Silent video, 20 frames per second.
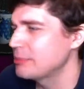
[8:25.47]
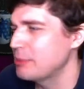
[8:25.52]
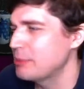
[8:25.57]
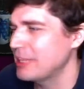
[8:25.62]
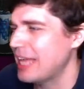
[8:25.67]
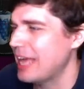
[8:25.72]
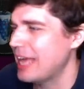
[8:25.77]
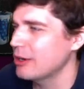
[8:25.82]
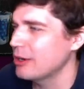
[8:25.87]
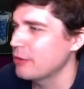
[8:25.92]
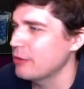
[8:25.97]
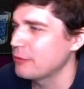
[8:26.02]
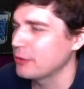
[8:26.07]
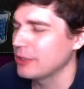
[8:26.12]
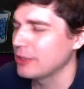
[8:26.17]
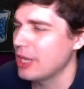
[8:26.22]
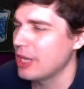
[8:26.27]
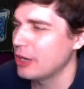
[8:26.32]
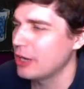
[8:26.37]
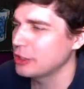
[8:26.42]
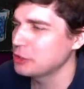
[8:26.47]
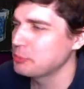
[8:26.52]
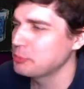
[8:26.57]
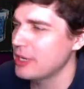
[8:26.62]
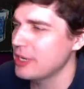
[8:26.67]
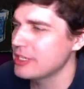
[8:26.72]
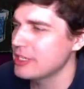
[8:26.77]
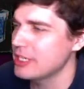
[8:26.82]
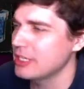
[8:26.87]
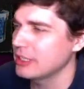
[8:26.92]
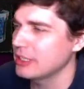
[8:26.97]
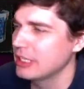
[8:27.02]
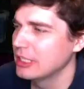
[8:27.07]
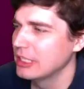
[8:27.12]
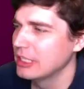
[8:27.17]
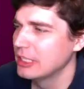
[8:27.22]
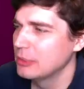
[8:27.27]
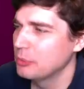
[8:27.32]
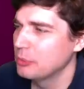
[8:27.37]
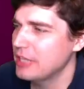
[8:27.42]
But I don't know for a large present,
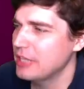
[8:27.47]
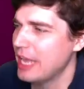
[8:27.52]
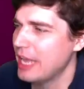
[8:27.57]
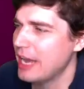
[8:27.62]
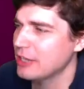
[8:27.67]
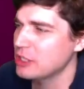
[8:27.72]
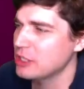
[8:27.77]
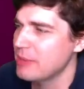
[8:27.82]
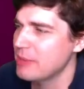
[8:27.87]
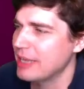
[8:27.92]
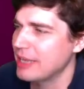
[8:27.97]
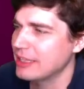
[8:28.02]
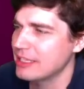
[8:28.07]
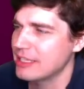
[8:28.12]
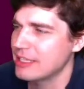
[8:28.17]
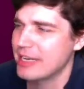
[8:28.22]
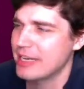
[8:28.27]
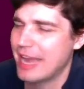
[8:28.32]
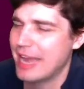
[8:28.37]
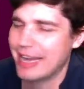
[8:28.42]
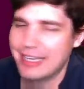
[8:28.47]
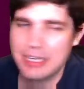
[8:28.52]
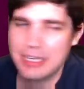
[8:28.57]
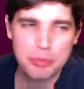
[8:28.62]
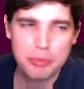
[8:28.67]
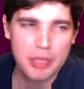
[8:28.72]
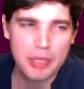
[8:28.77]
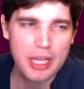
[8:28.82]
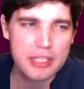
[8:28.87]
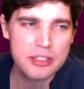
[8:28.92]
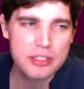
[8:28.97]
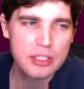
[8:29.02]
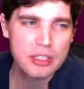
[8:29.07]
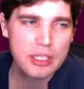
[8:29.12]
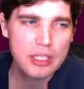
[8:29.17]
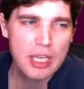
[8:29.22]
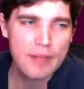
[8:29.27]
would they actually make this a 90 plus?